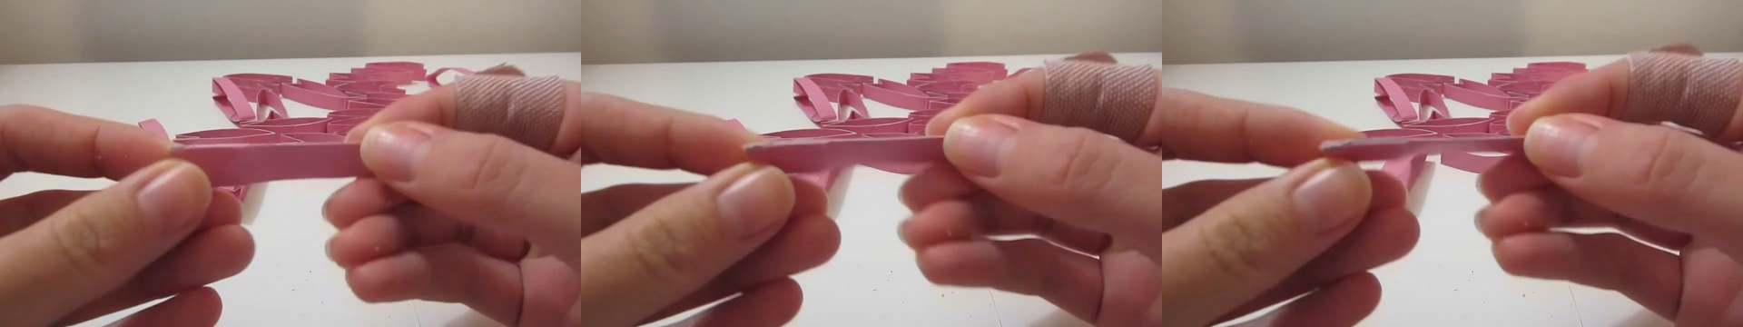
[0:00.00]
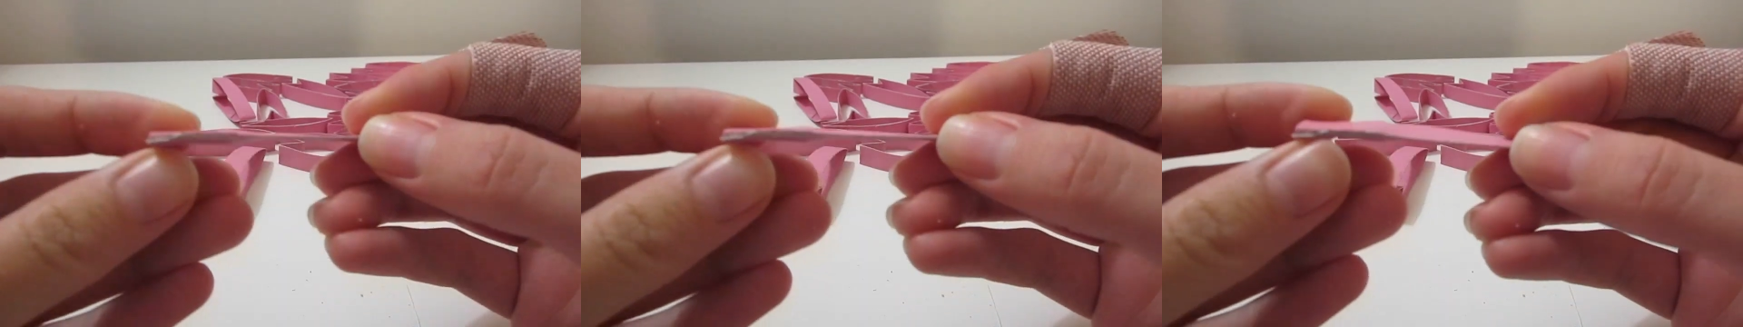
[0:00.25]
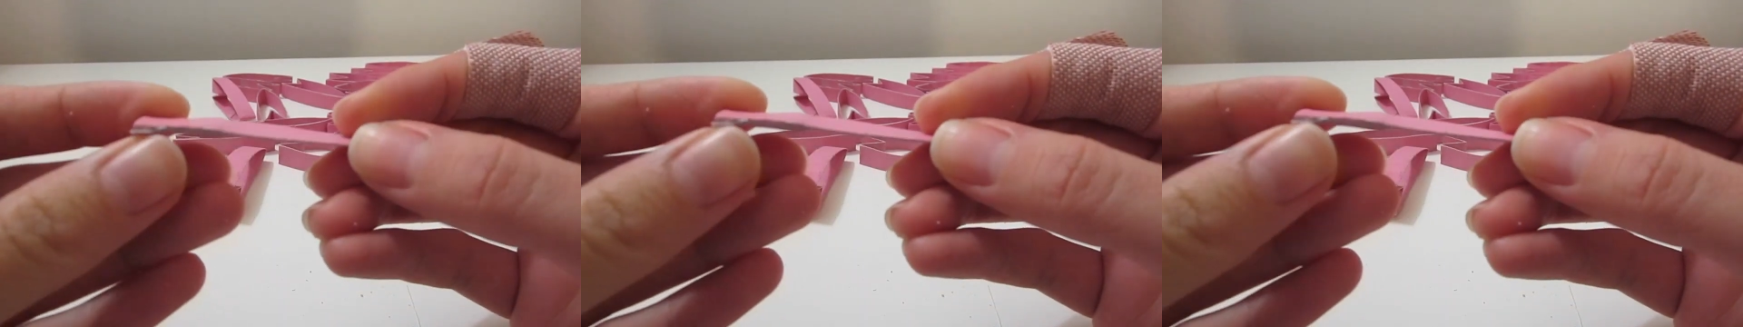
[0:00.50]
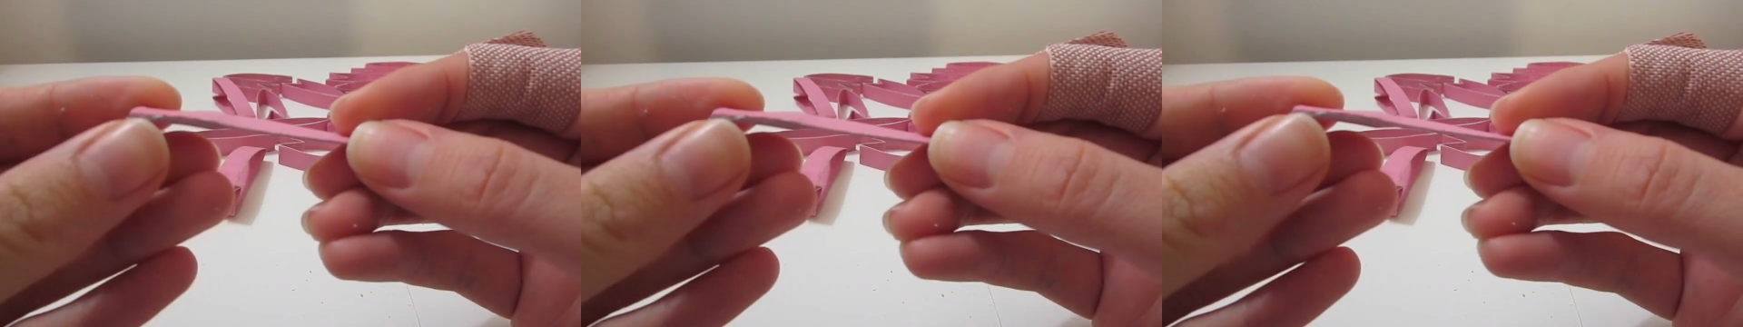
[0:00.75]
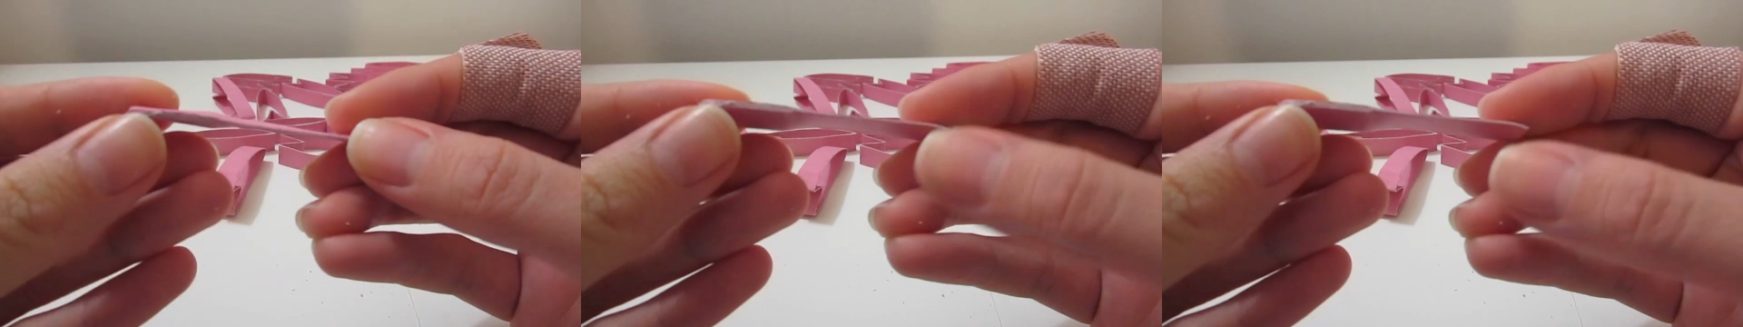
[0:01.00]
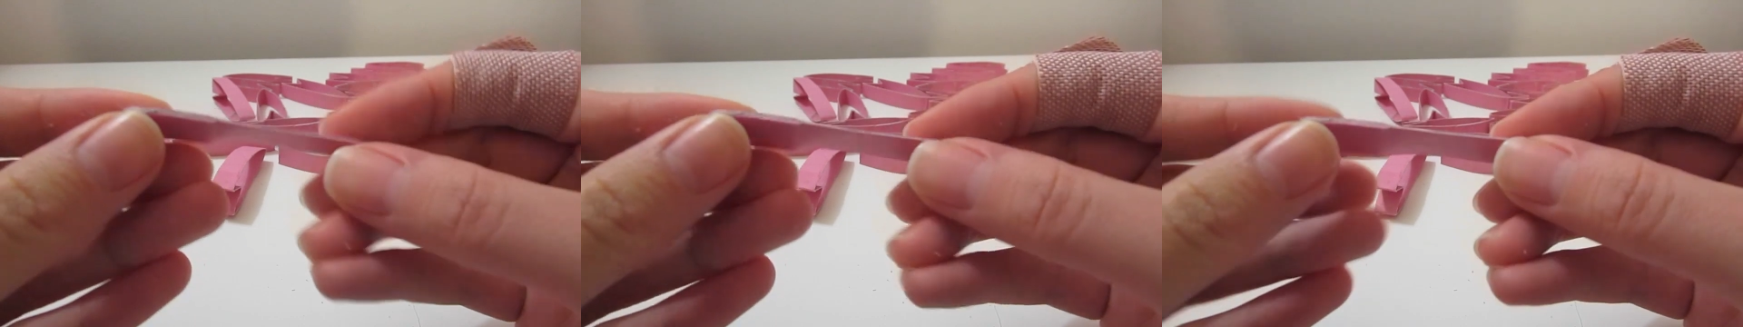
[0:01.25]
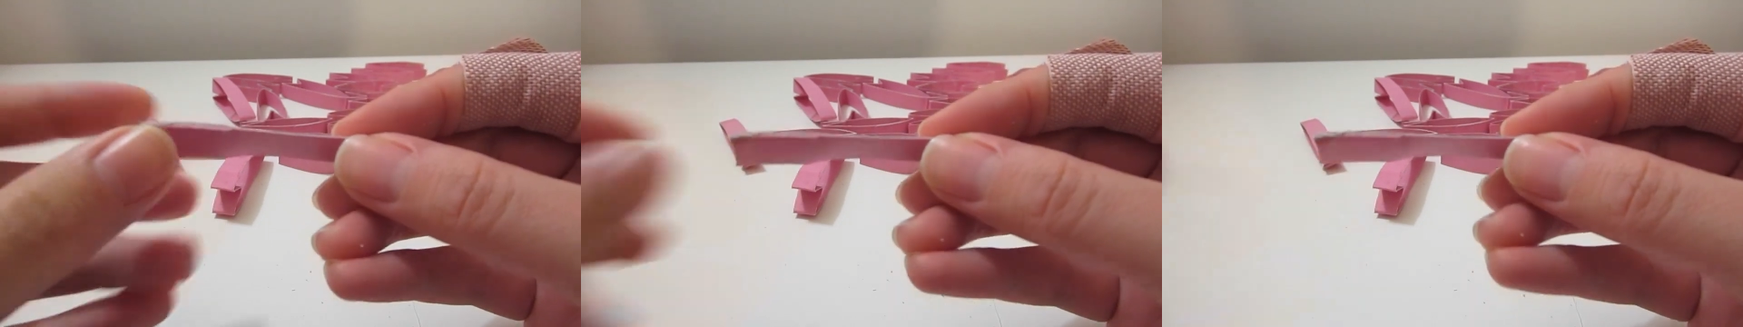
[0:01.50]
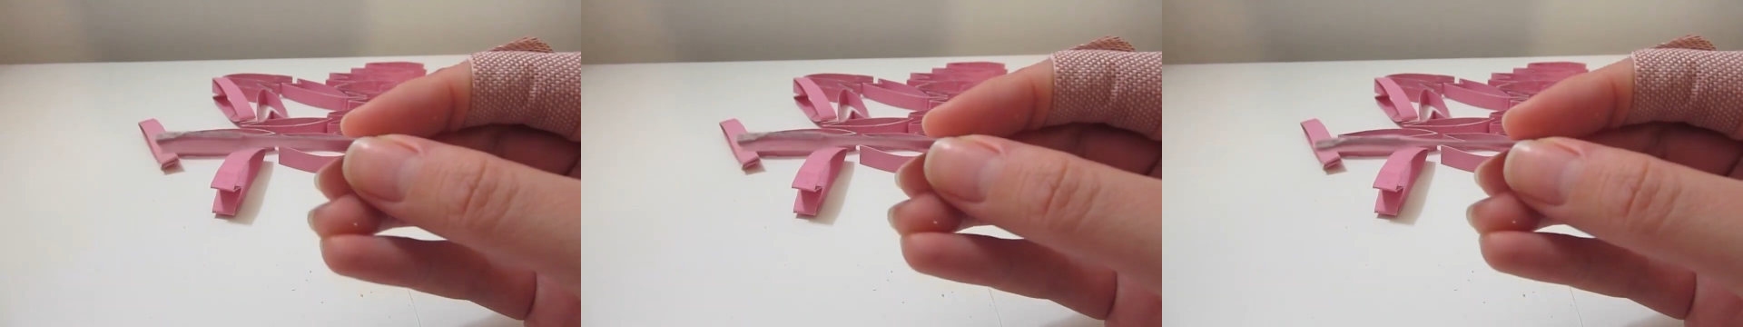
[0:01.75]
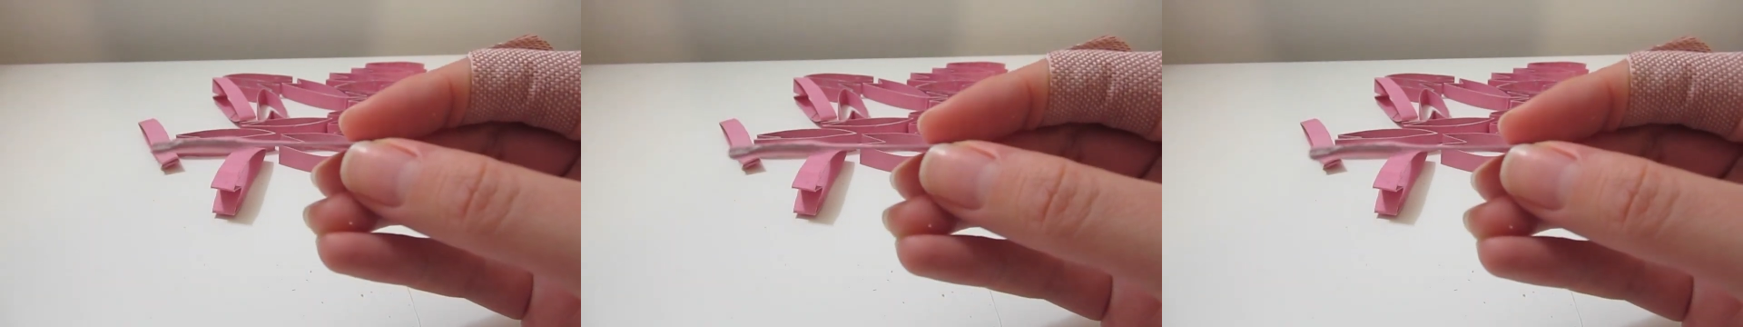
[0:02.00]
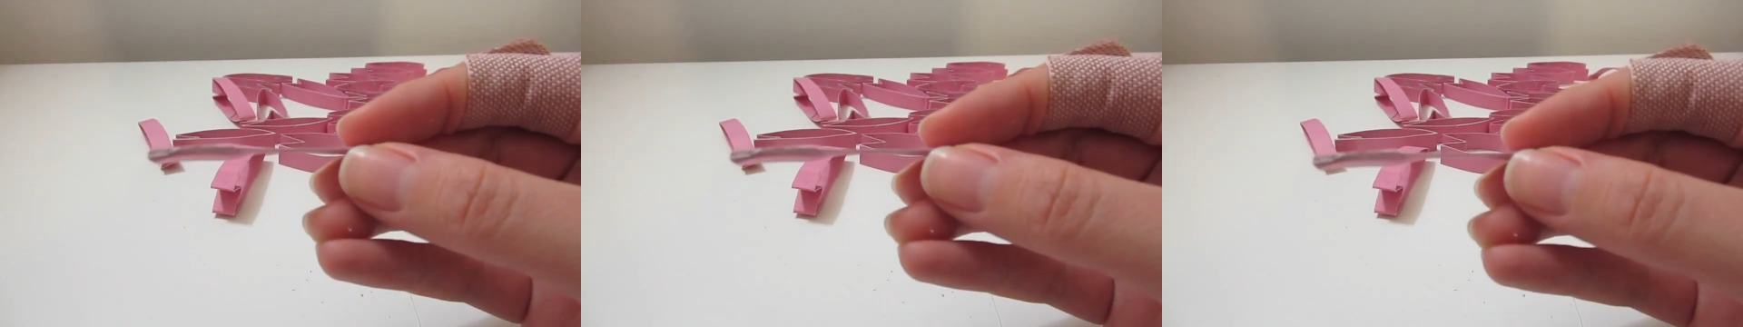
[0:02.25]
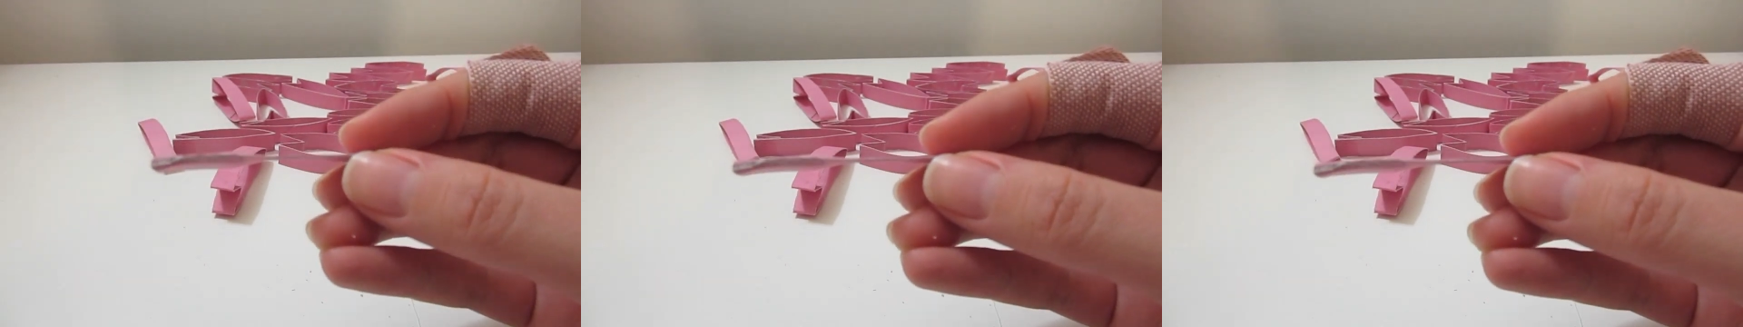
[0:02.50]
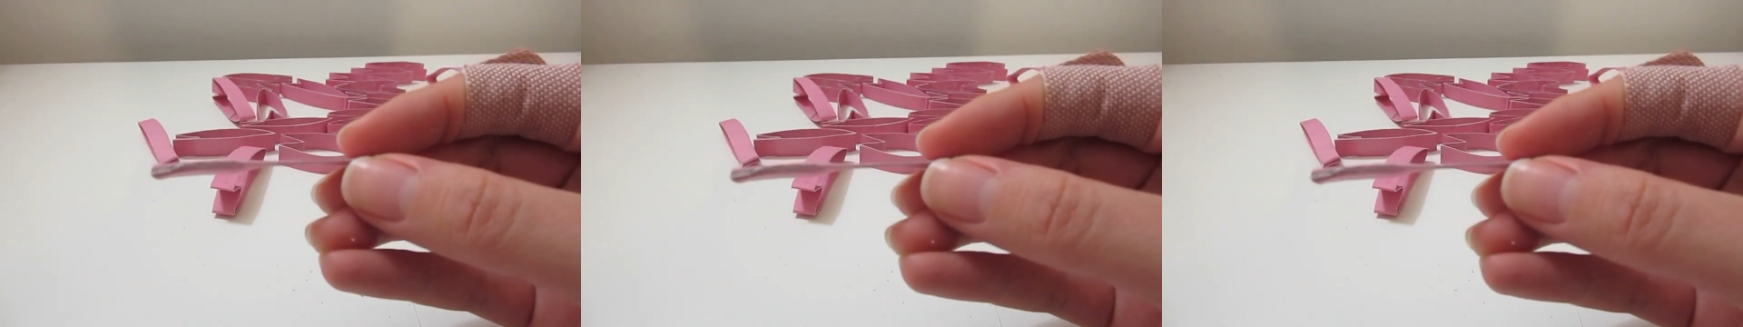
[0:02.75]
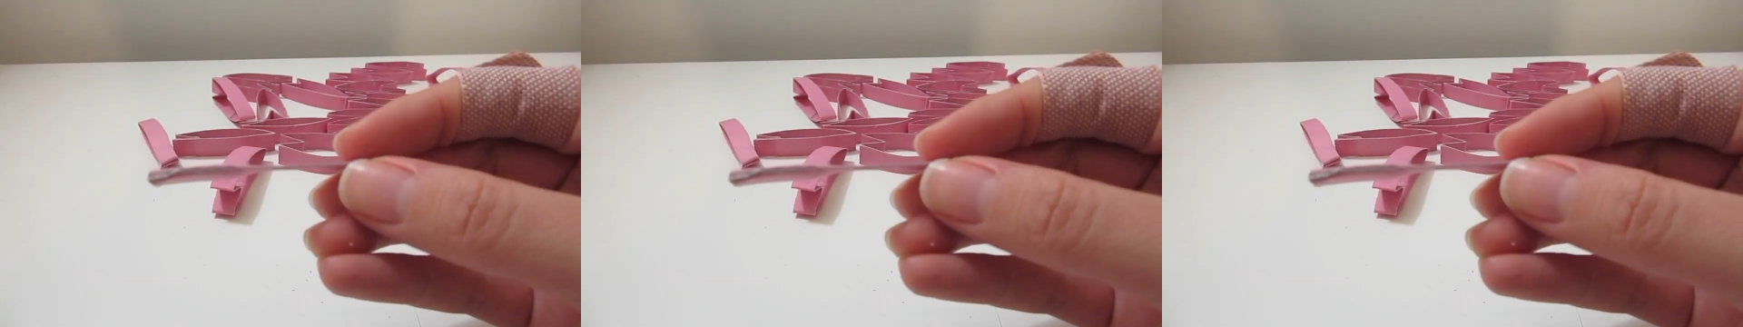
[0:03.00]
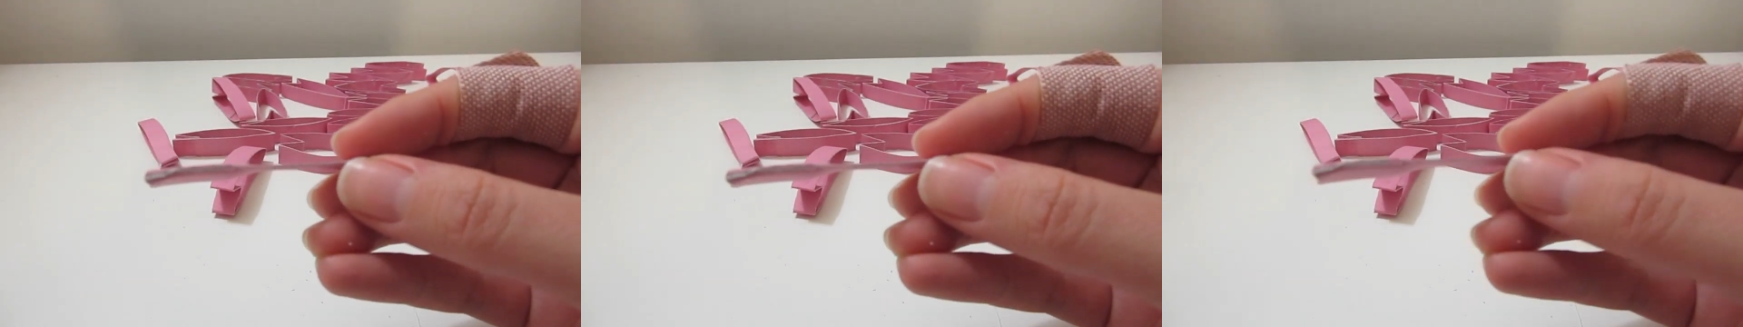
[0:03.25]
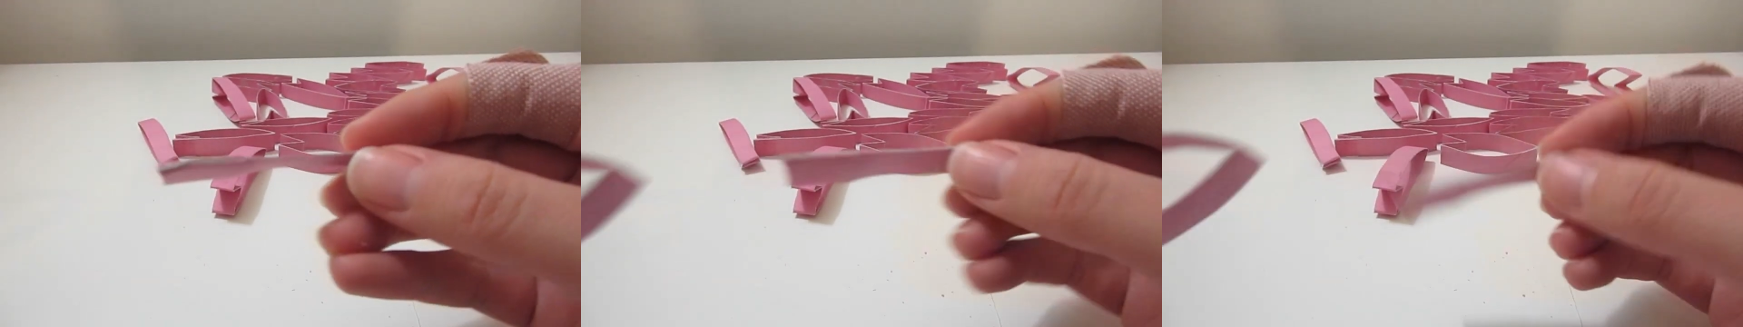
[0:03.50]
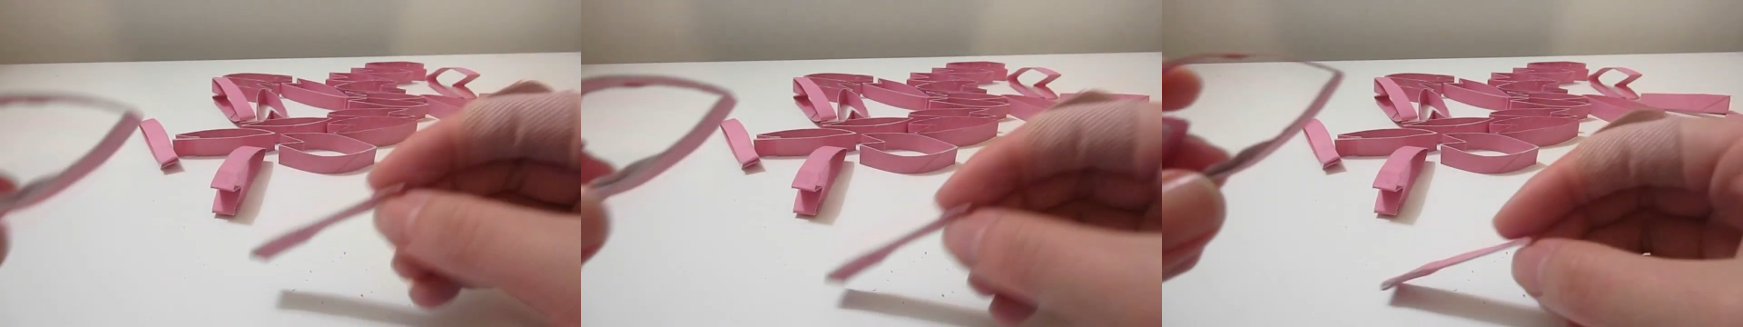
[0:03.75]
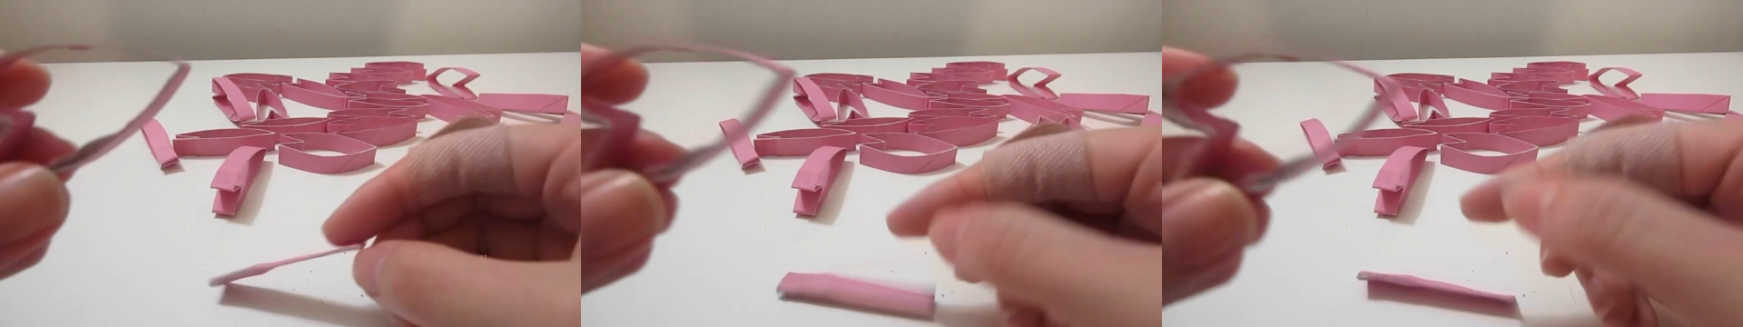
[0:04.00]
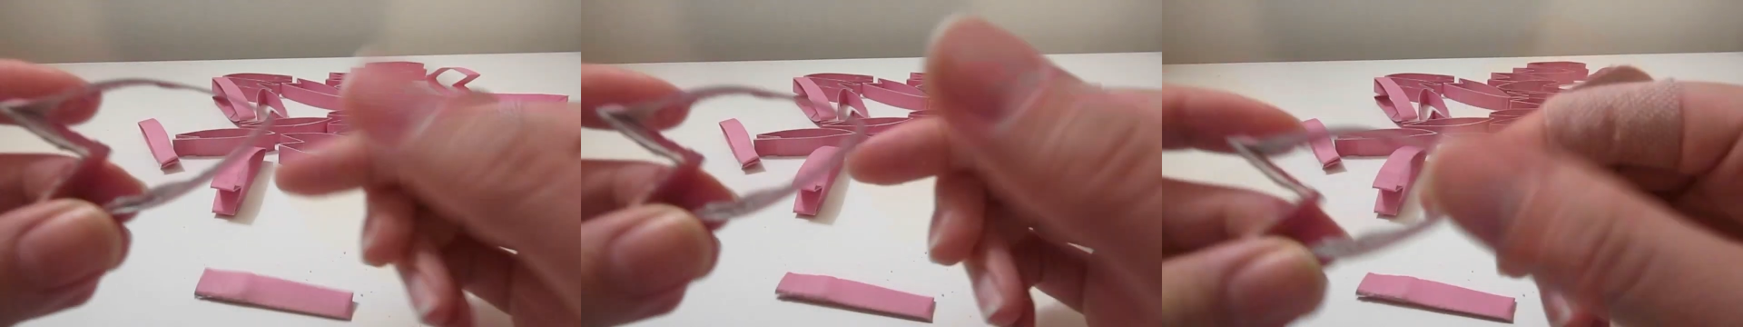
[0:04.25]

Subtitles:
[unreadable: no face in view]